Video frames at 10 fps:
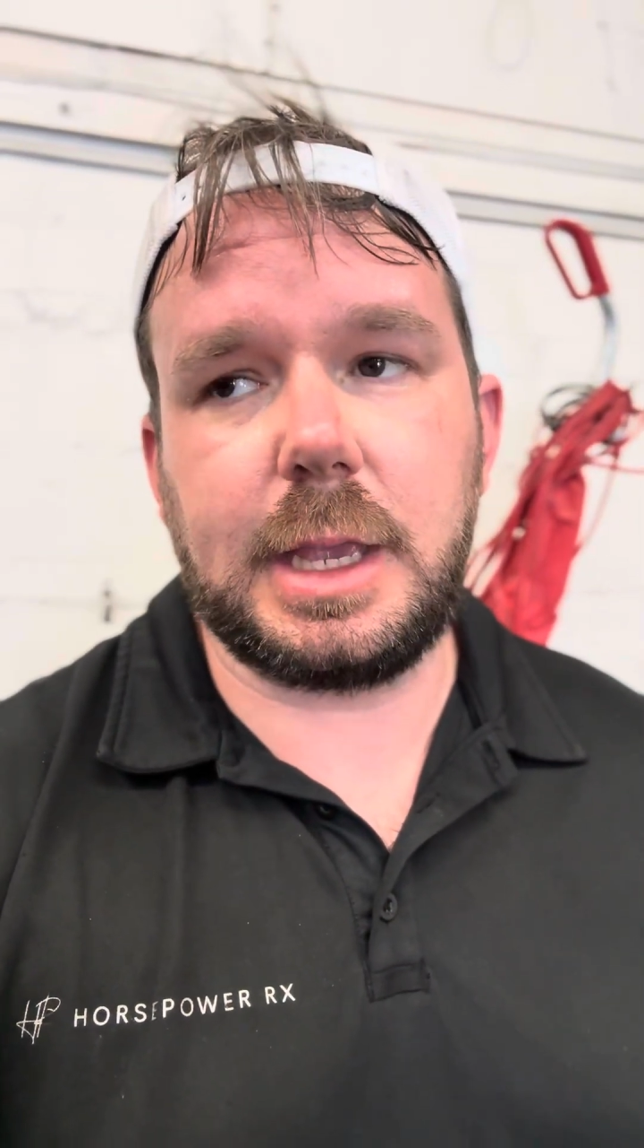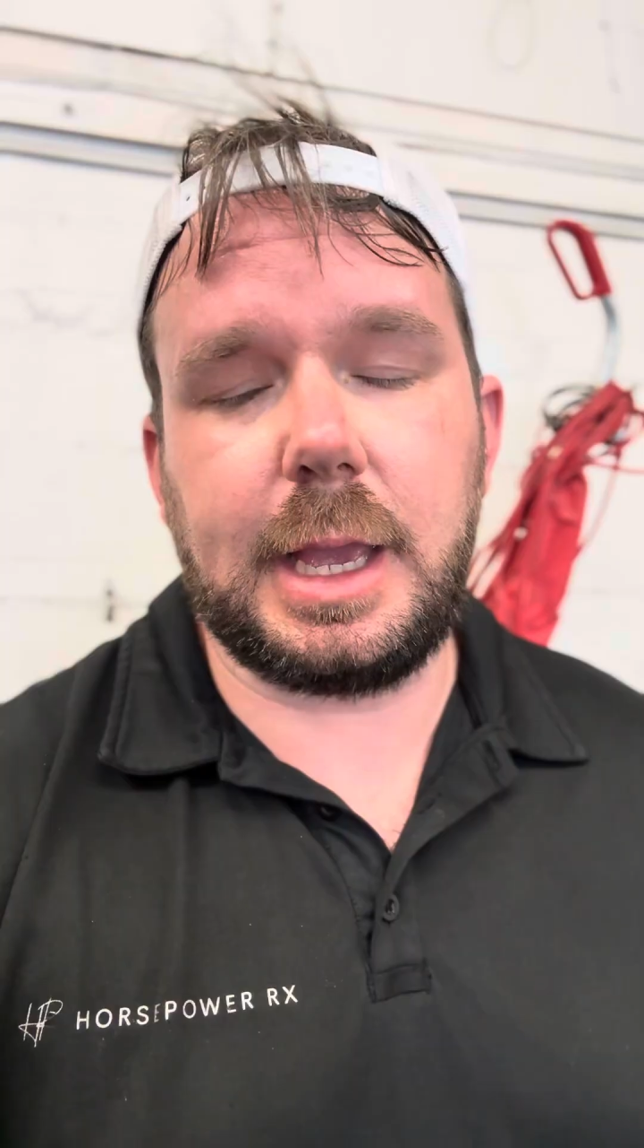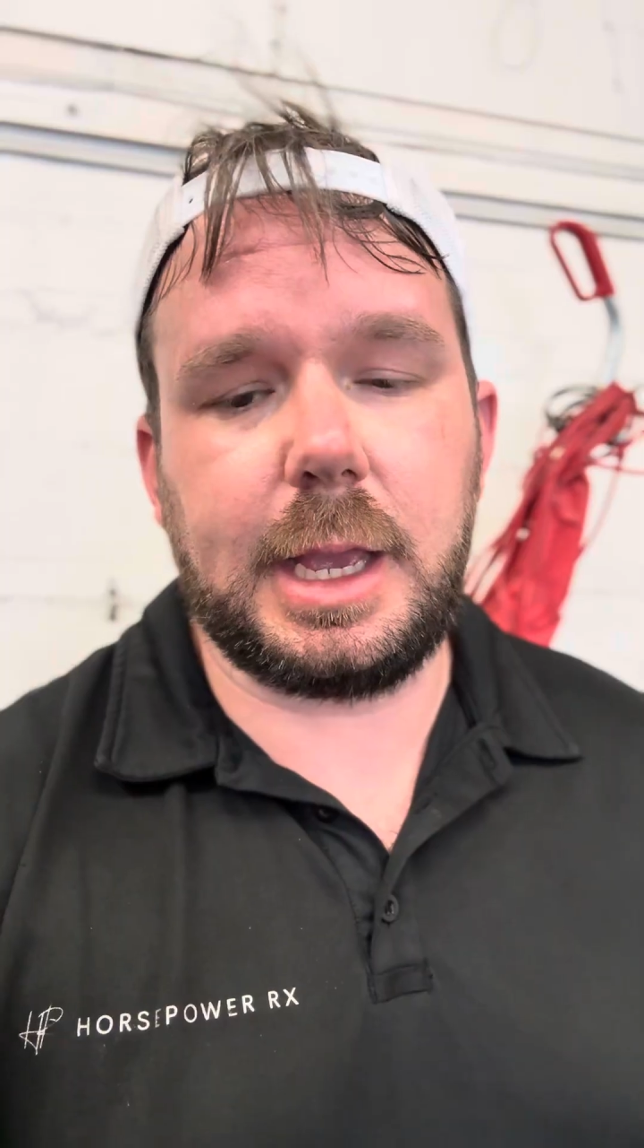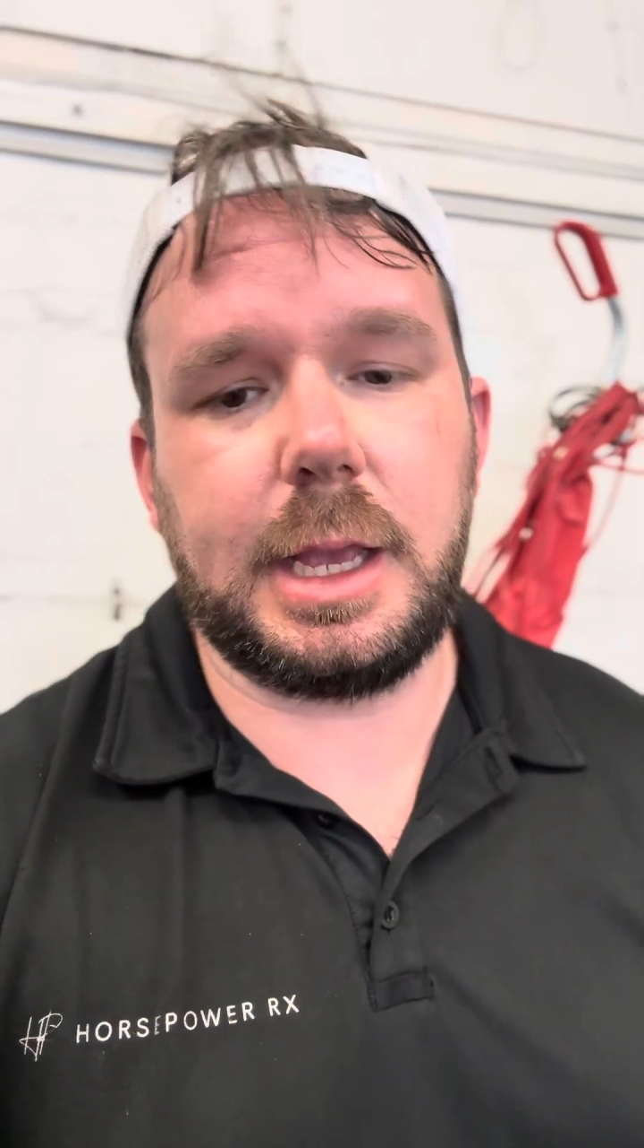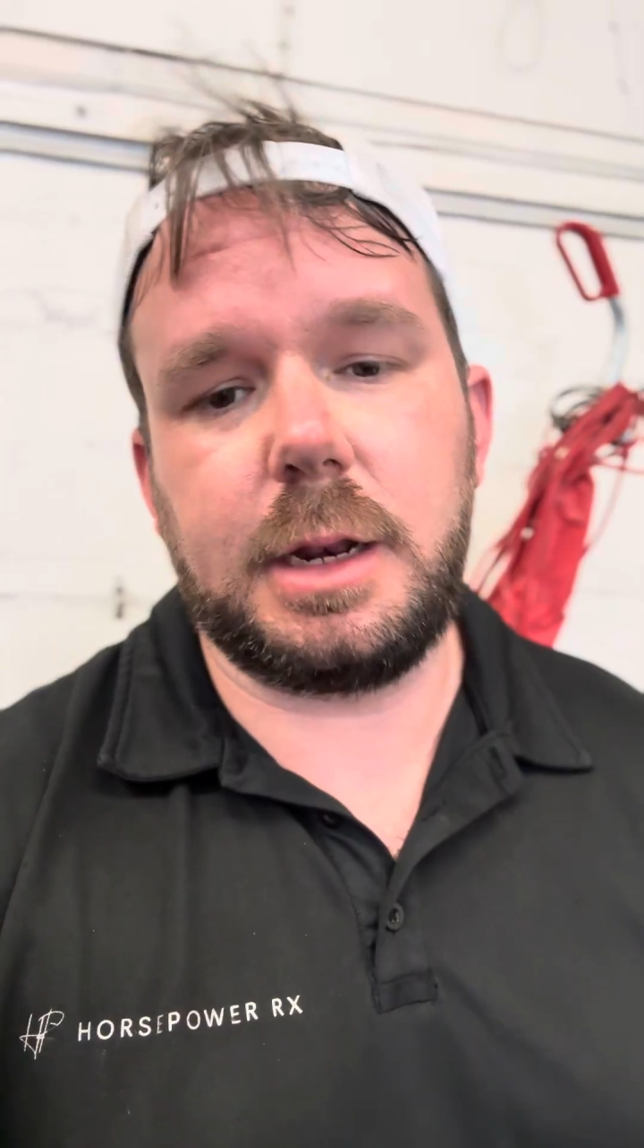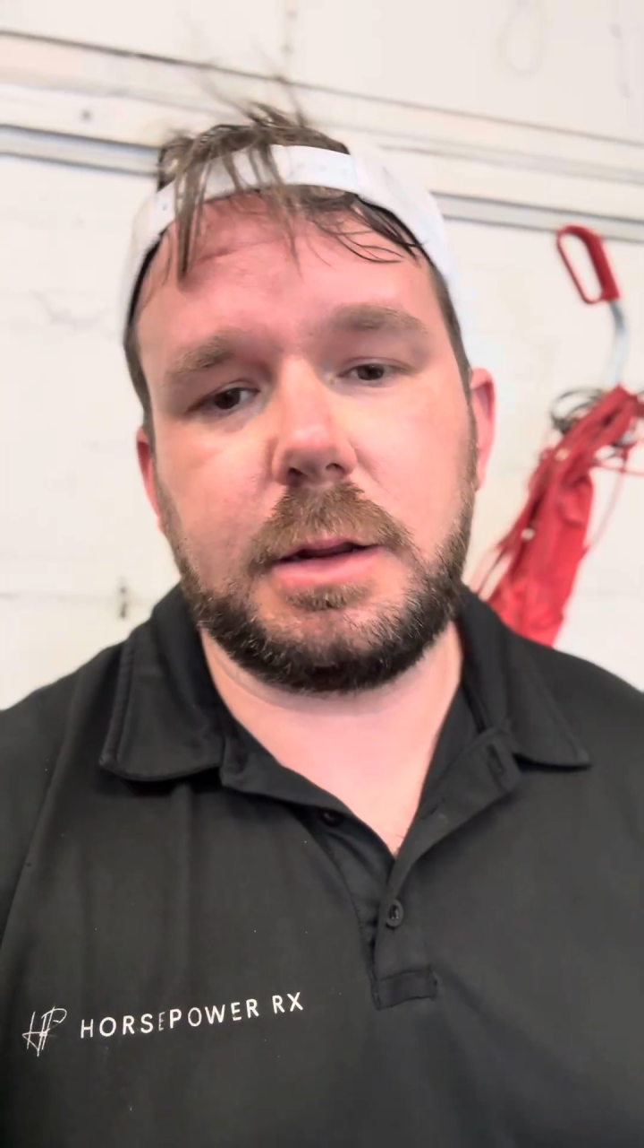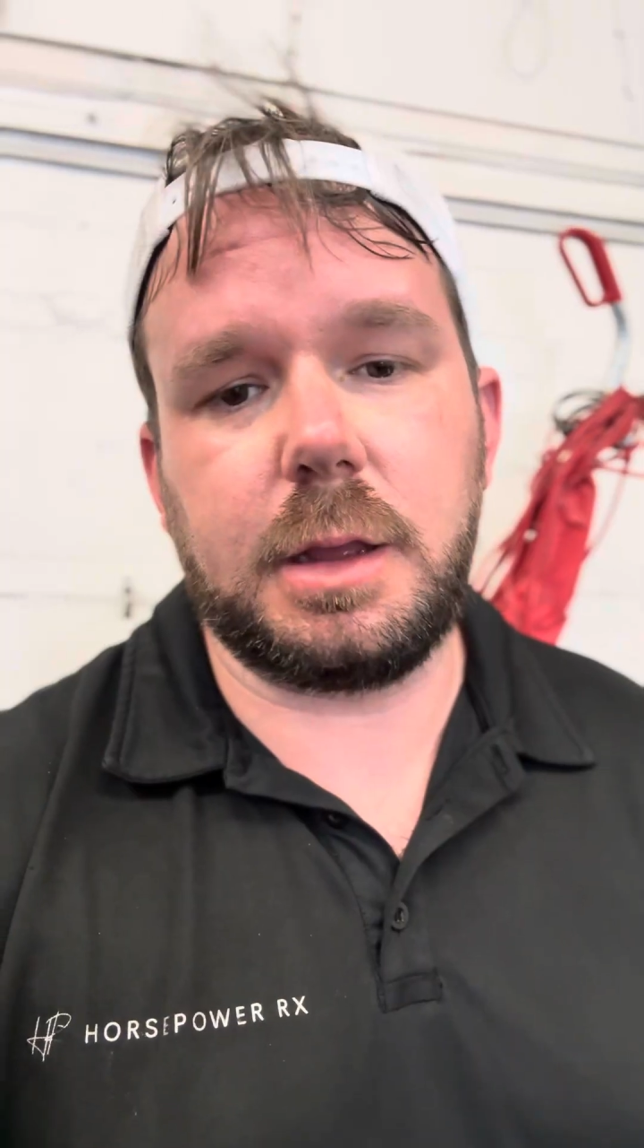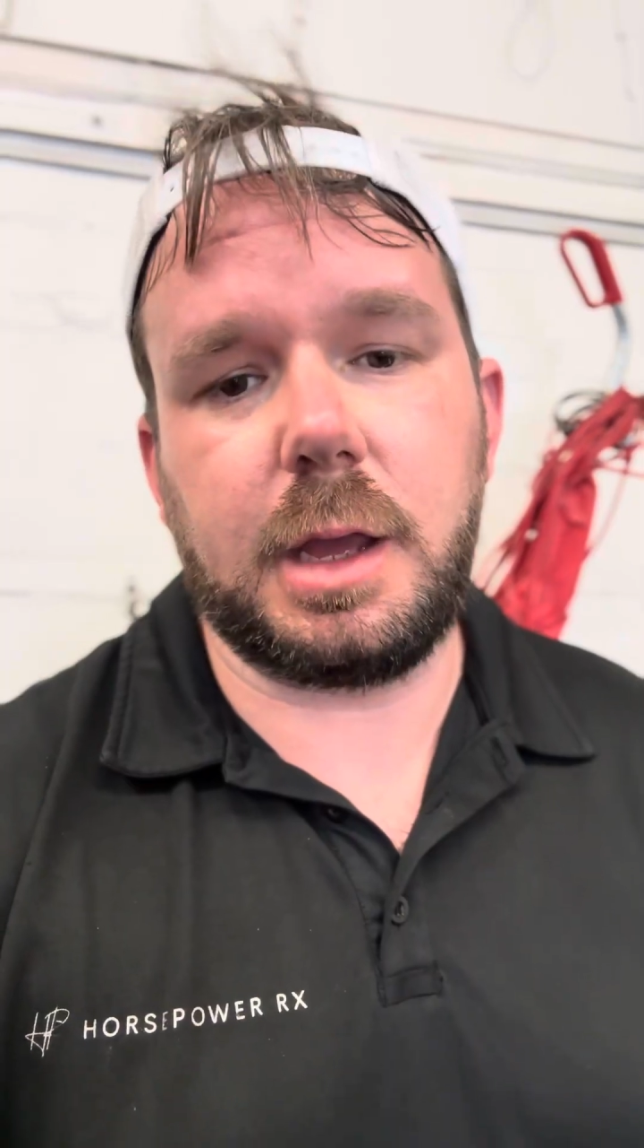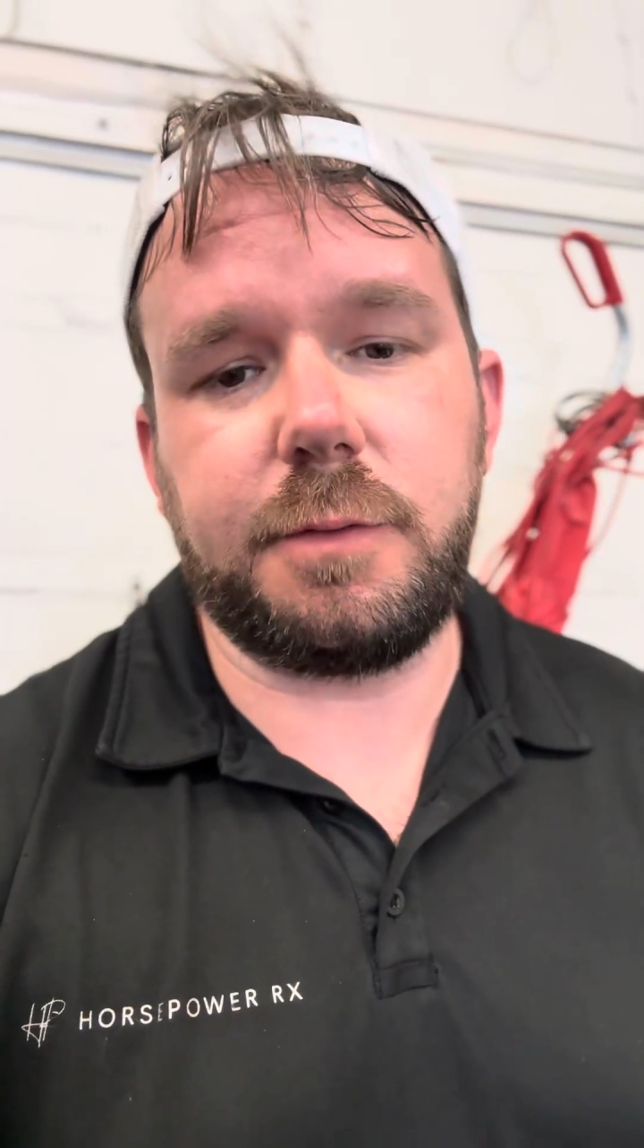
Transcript: and